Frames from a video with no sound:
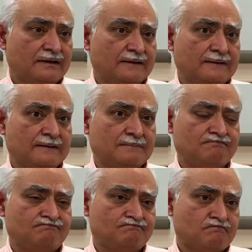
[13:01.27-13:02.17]

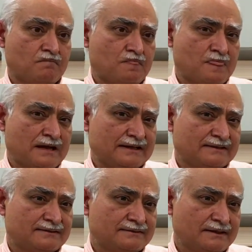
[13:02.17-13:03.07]
I
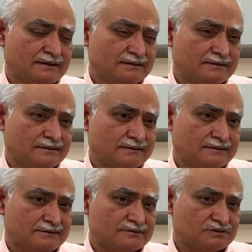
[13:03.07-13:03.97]
think
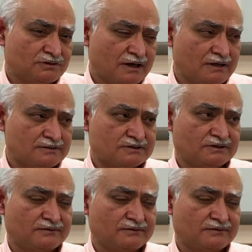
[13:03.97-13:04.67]
the trials that